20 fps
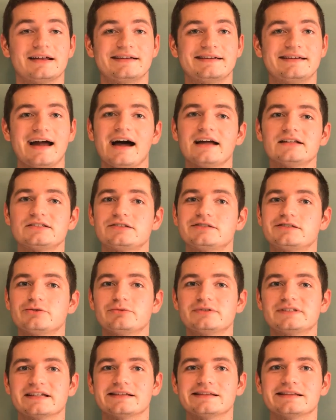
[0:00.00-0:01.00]
not
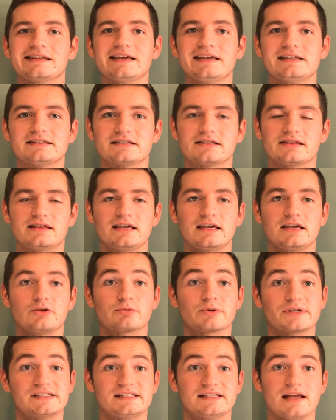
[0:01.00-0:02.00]
to delete the
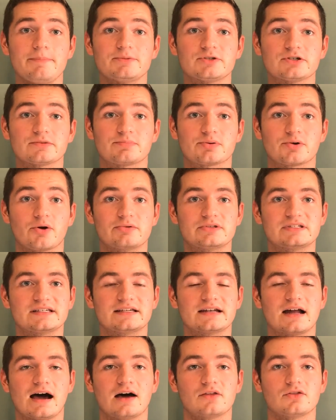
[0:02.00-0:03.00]
receptor
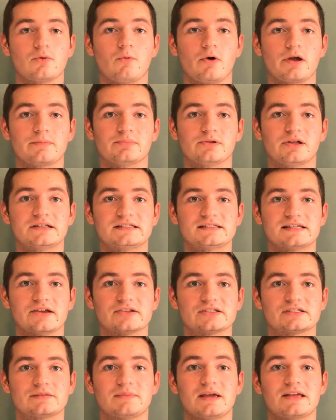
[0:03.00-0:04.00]
protein on the white blood
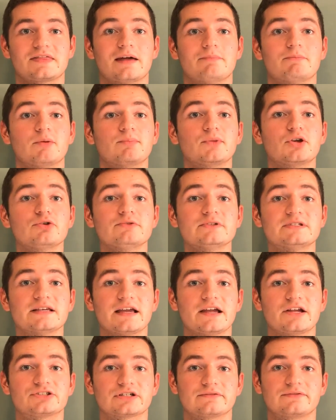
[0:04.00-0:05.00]
cells to make them immune to
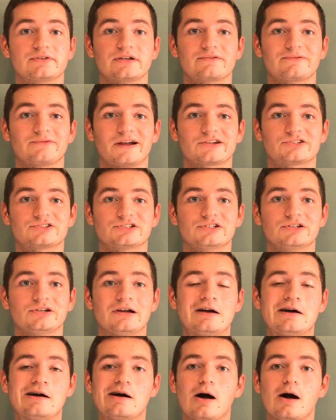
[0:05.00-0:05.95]
HIV infection,